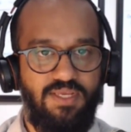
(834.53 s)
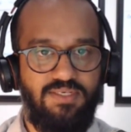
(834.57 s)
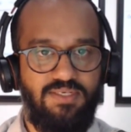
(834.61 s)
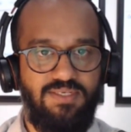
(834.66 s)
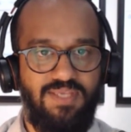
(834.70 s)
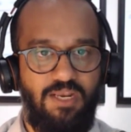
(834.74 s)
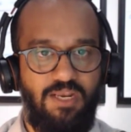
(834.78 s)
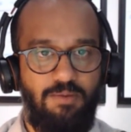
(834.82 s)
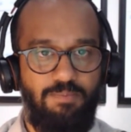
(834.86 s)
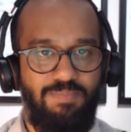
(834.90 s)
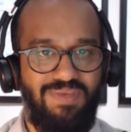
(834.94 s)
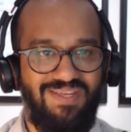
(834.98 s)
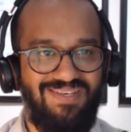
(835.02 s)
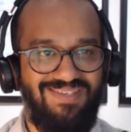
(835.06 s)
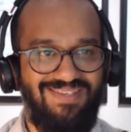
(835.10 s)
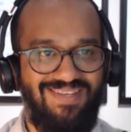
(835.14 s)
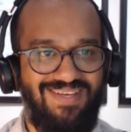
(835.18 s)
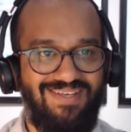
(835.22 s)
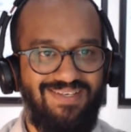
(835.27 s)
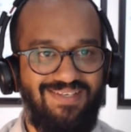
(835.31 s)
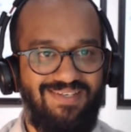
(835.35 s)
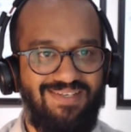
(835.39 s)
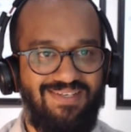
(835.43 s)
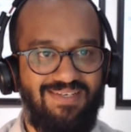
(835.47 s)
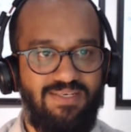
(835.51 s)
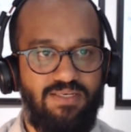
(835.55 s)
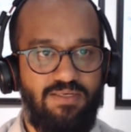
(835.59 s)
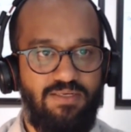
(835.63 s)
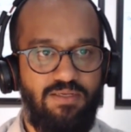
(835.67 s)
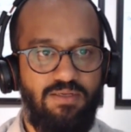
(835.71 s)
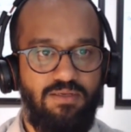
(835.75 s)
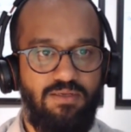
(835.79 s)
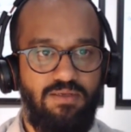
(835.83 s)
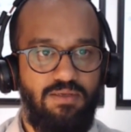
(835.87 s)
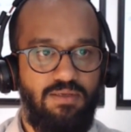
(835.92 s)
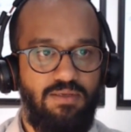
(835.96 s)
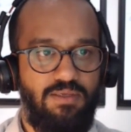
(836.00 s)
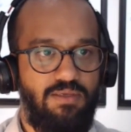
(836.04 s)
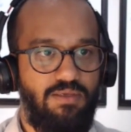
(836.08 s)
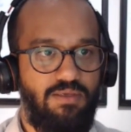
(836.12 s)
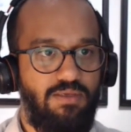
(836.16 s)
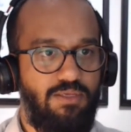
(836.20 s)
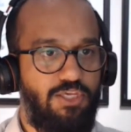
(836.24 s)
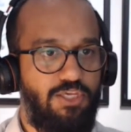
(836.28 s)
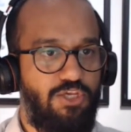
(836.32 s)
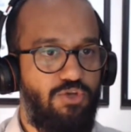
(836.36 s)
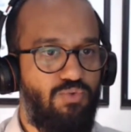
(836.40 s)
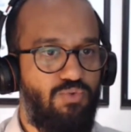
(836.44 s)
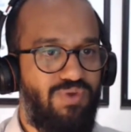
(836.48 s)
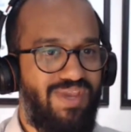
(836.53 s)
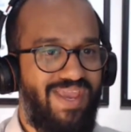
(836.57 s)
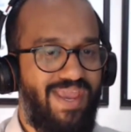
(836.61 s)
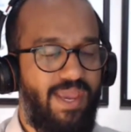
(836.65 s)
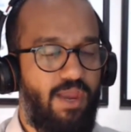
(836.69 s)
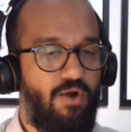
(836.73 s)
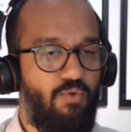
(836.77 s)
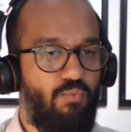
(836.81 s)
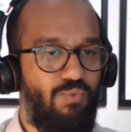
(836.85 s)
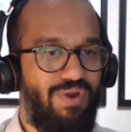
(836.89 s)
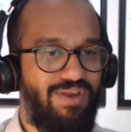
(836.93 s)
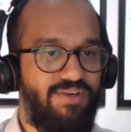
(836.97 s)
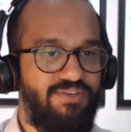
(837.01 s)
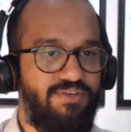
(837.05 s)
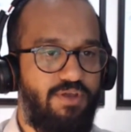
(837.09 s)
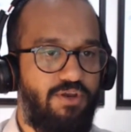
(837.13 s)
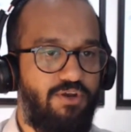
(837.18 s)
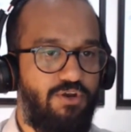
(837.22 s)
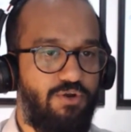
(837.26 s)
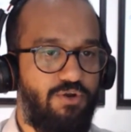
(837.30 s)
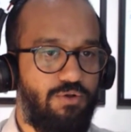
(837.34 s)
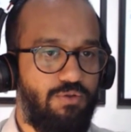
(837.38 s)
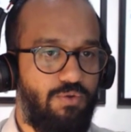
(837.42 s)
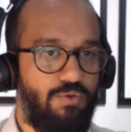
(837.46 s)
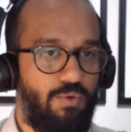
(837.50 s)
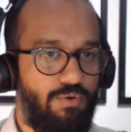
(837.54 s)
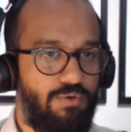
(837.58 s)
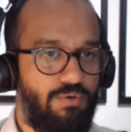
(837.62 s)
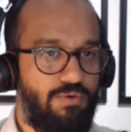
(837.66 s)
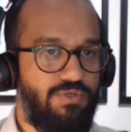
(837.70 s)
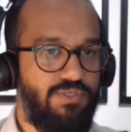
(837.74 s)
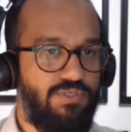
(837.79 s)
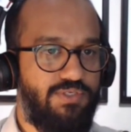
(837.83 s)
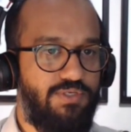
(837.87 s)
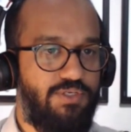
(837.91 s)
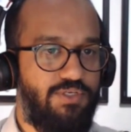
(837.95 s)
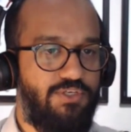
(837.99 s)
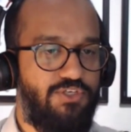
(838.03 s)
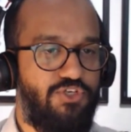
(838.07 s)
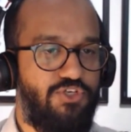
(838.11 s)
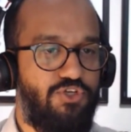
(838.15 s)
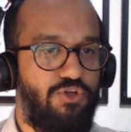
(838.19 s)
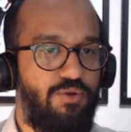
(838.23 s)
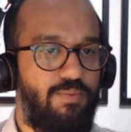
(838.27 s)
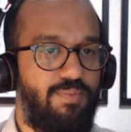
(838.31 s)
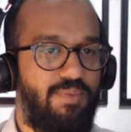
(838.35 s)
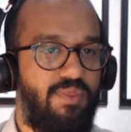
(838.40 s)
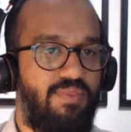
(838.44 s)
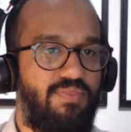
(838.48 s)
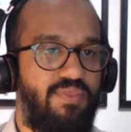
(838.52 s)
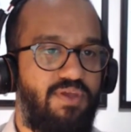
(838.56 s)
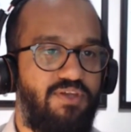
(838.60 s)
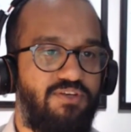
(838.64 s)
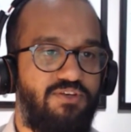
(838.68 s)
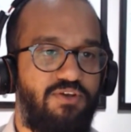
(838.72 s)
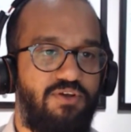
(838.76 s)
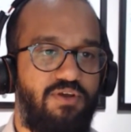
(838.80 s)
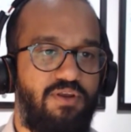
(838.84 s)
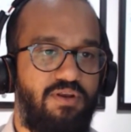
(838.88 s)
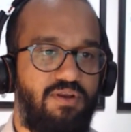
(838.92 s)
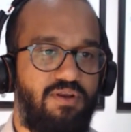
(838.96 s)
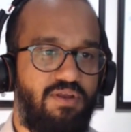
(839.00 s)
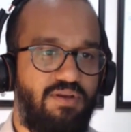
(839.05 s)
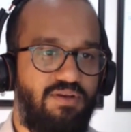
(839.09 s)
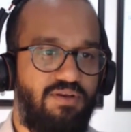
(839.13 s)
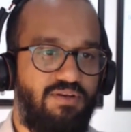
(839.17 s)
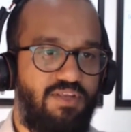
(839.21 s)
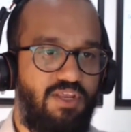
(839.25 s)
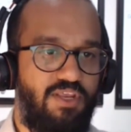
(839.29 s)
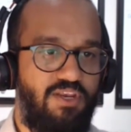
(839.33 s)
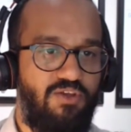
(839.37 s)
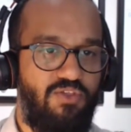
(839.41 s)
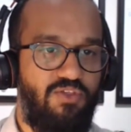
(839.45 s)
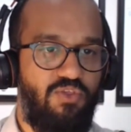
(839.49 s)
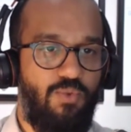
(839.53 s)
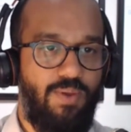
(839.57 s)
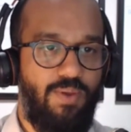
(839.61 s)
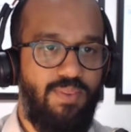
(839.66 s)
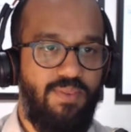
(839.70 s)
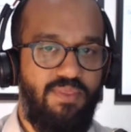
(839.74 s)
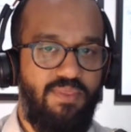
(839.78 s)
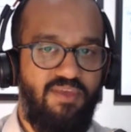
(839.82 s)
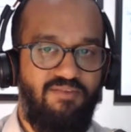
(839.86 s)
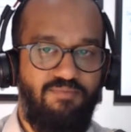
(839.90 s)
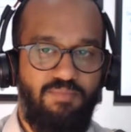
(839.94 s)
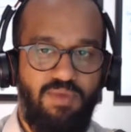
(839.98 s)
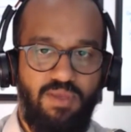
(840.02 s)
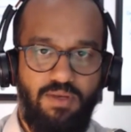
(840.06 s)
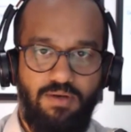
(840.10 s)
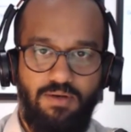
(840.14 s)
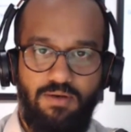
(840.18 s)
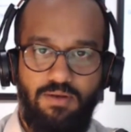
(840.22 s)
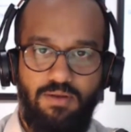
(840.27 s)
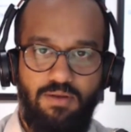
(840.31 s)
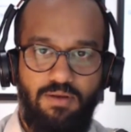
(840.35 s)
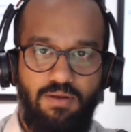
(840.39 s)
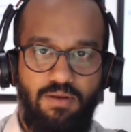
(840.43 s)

in business. You can't rest on your laurels and assume that things are going to continue the way that they've been,